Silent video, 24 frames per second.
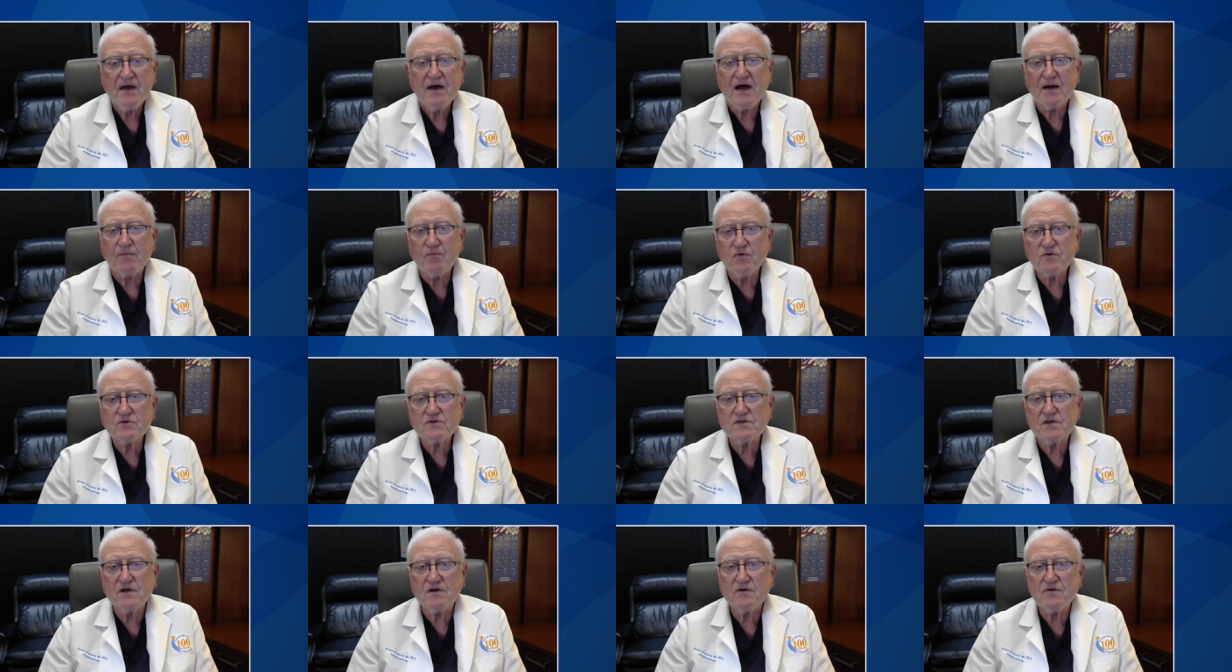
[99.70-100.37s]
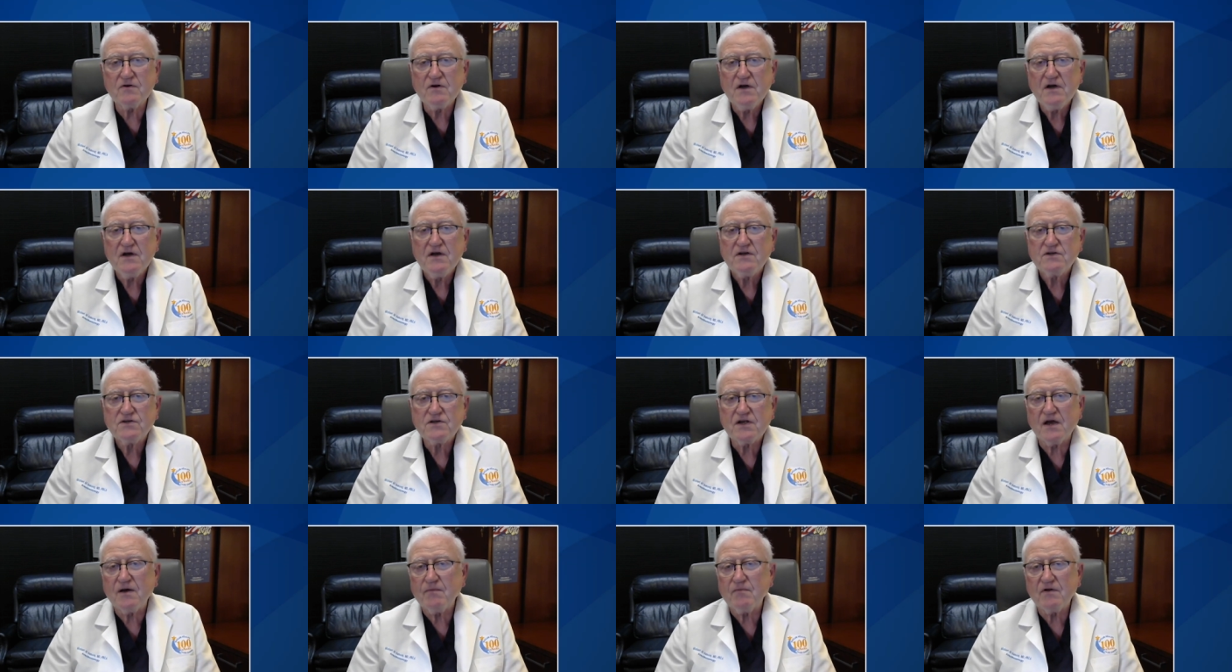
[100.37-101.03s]
I'm also
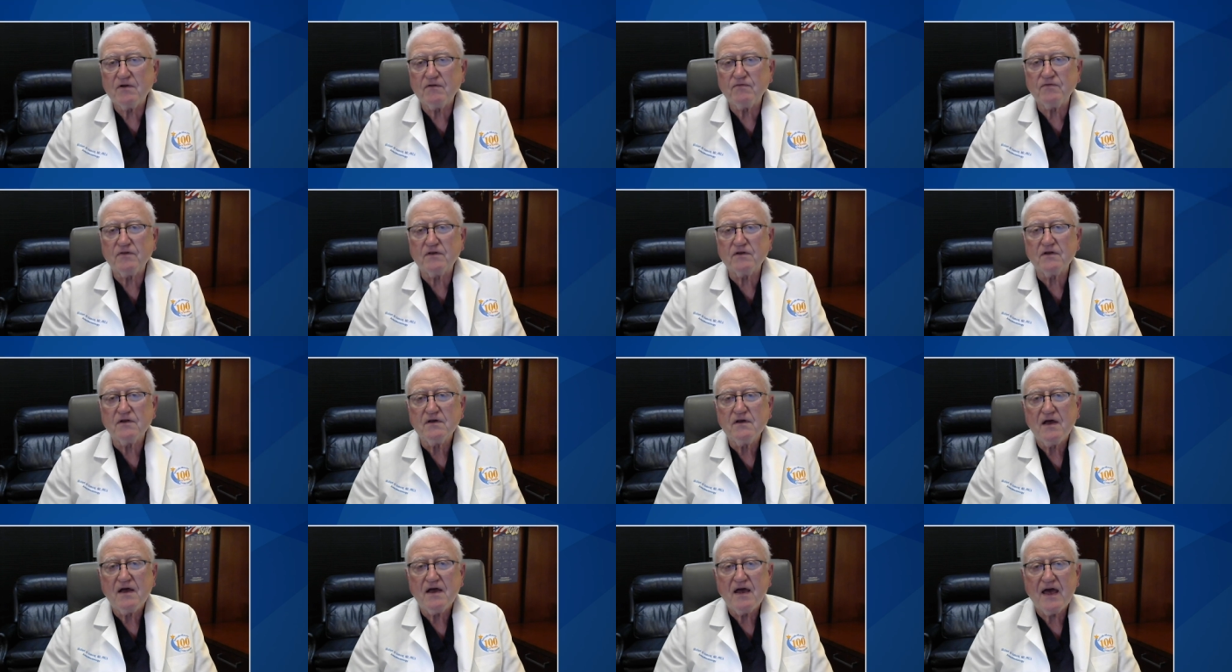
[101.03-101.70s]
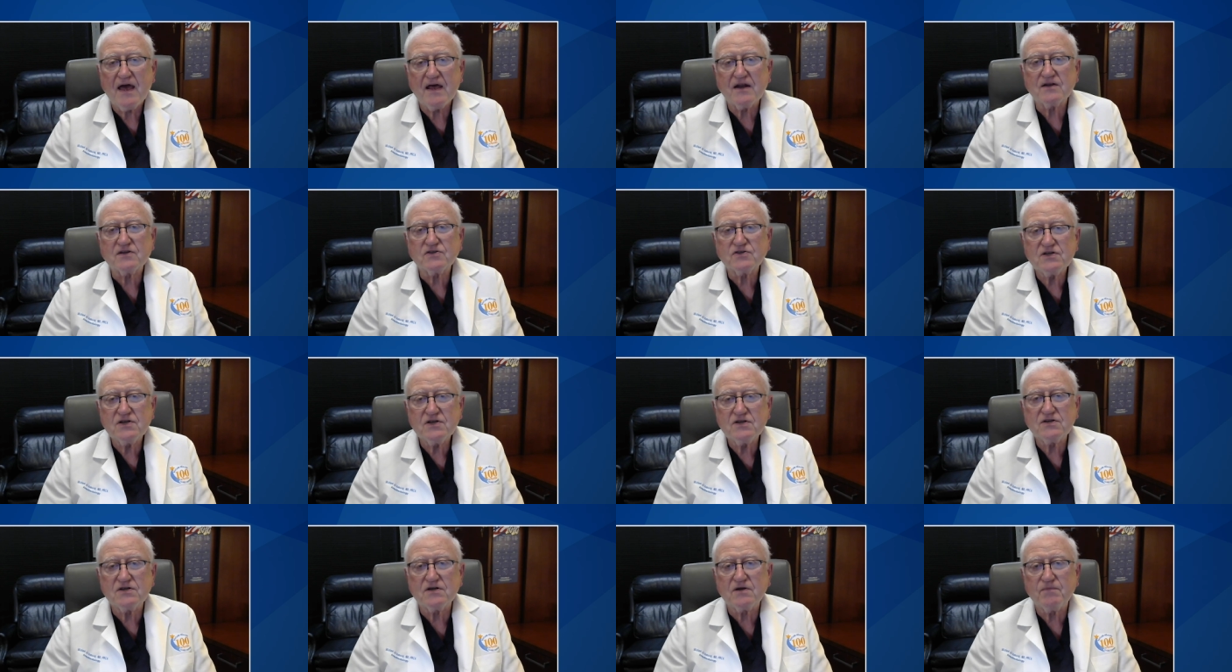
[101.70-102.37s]
Chairman of the
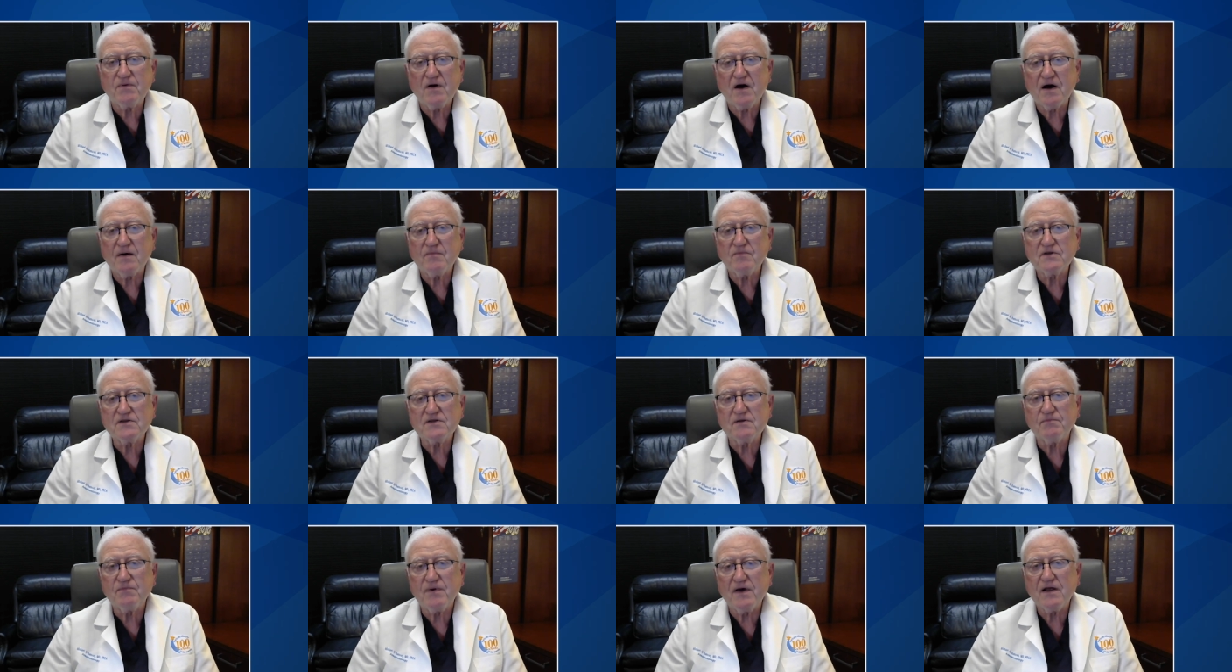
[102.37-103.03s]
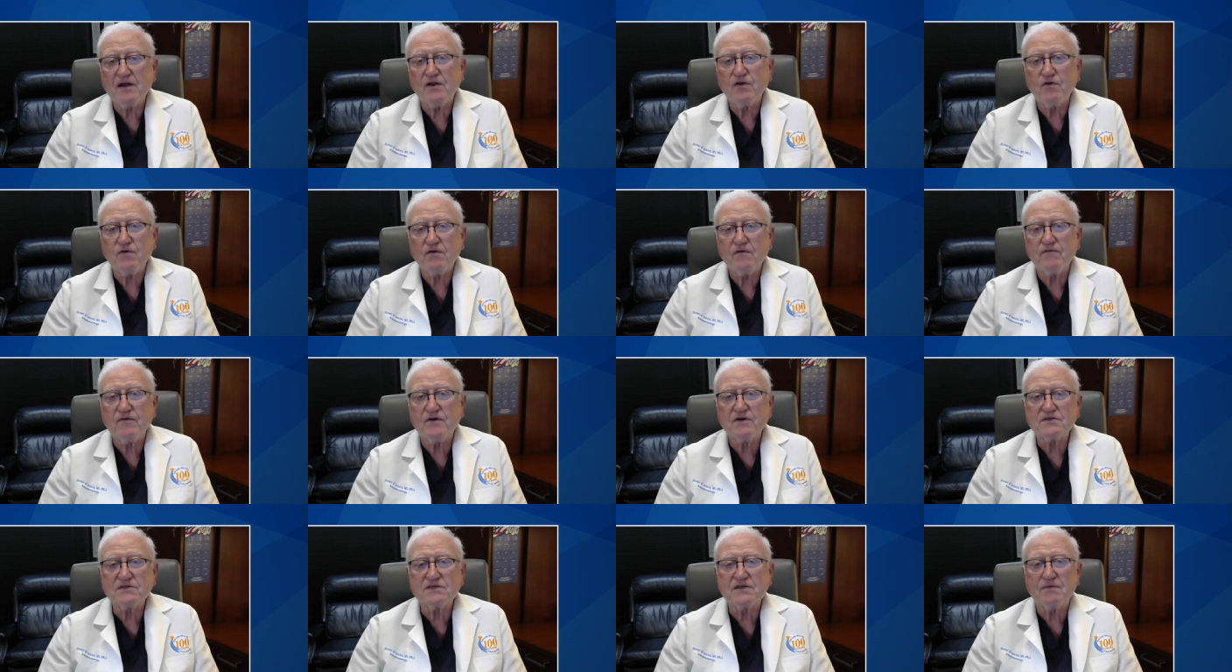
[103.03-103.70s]
Anesthesia Department at Baylor
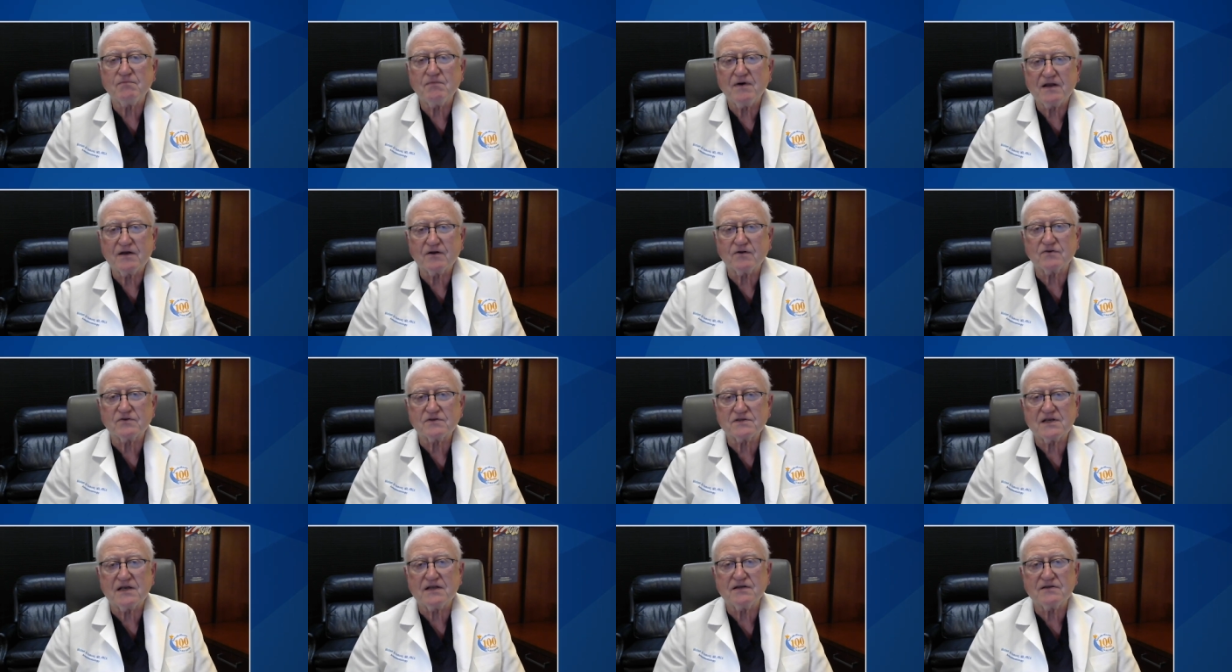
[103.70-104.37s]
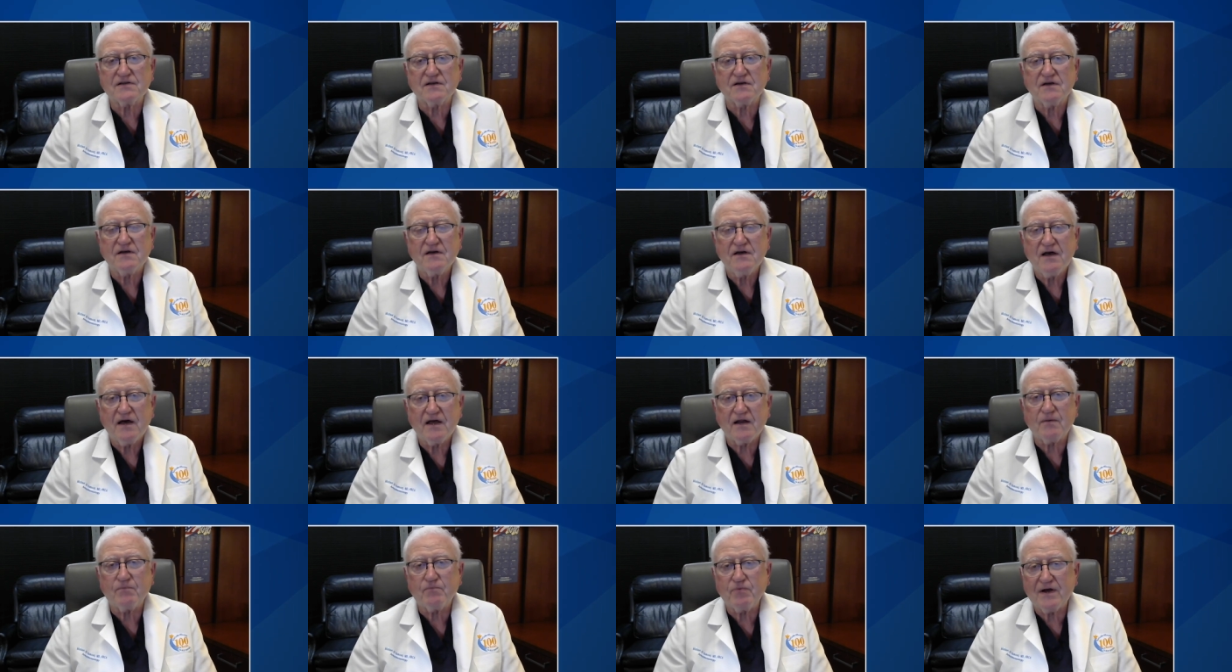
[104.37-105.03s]
University Medical Center
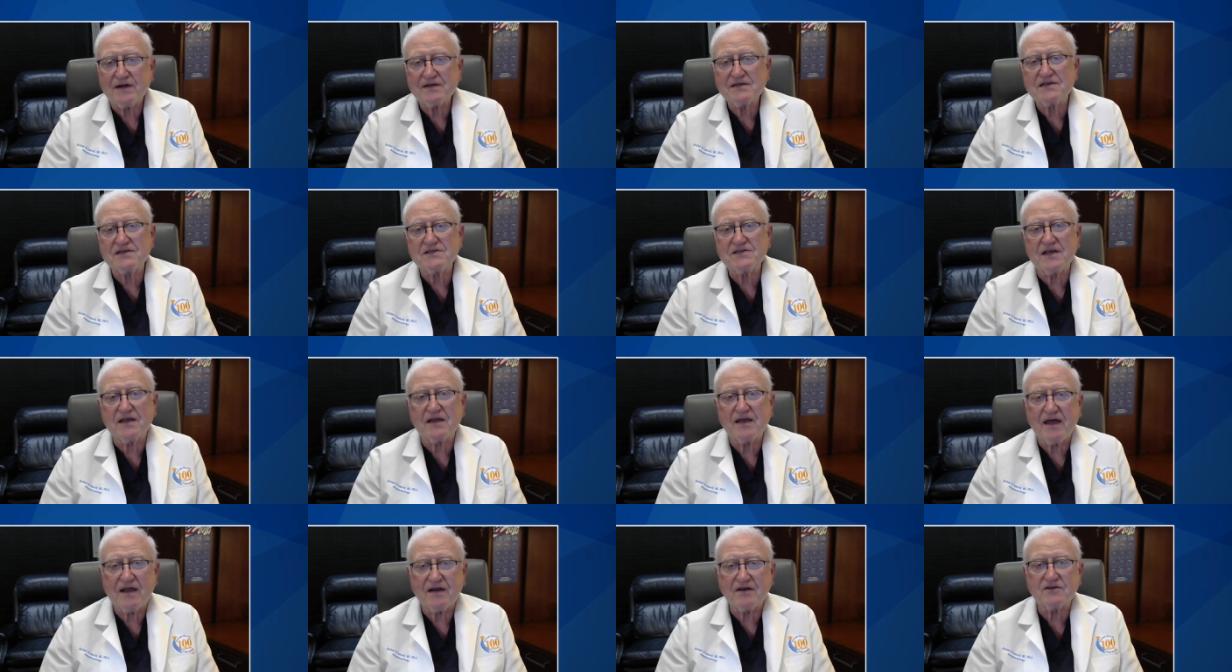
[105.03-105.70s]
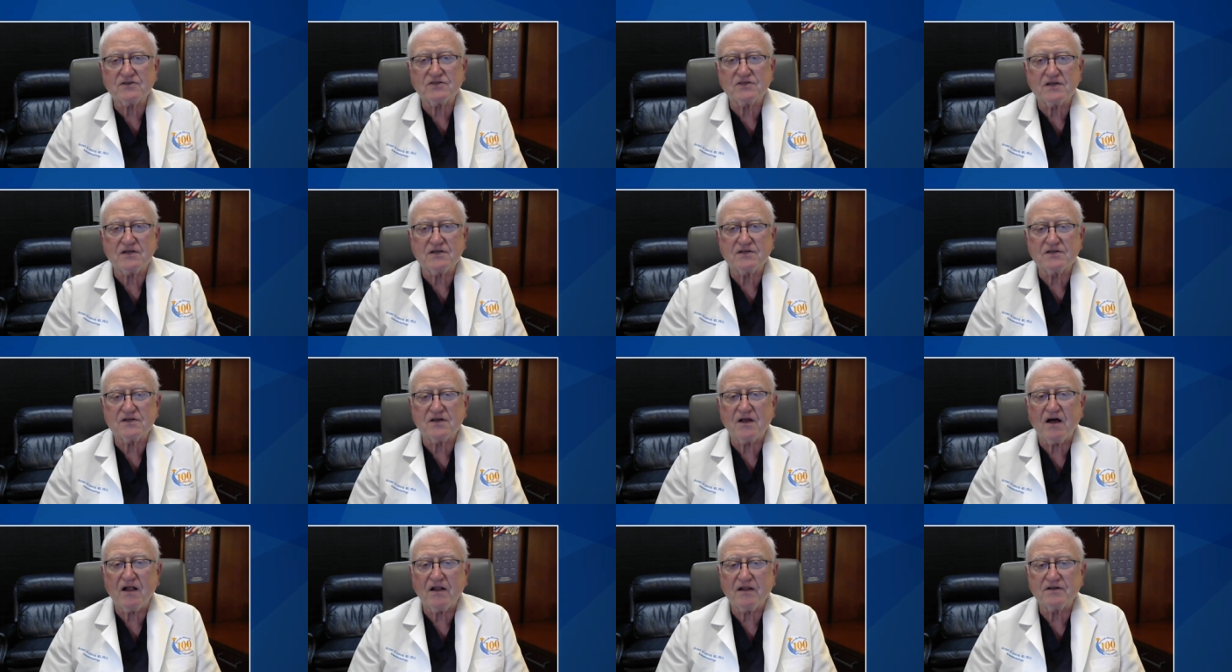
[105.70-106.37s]
and a practicing
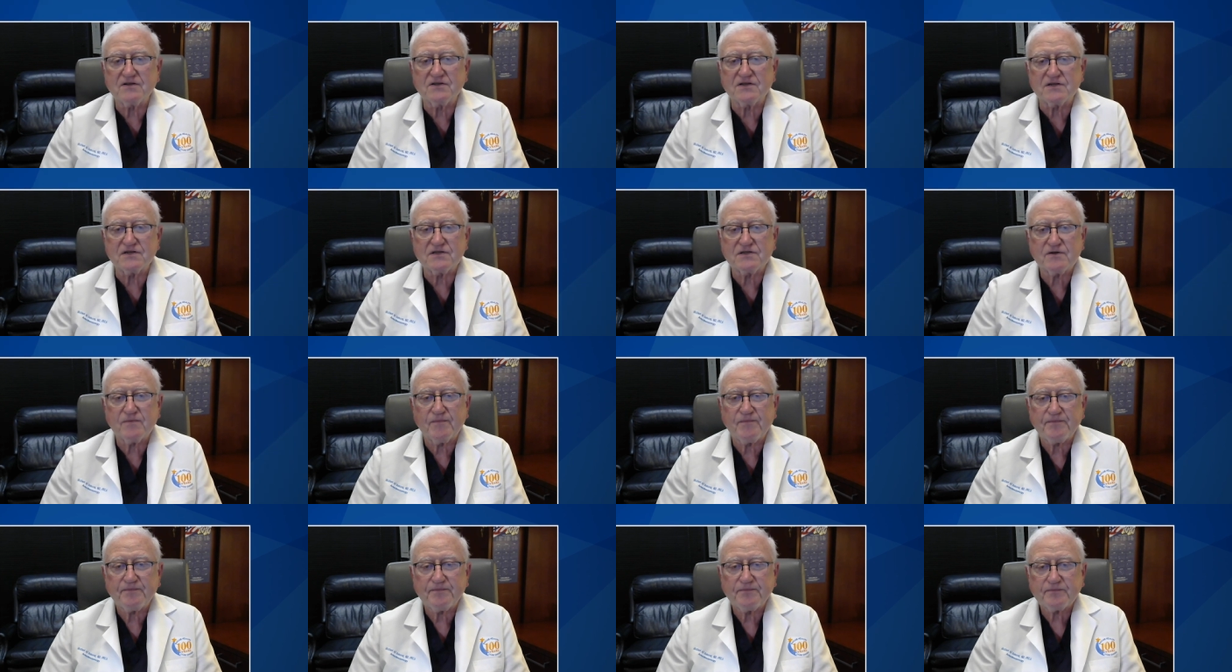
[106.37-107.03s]
anesthesiologist.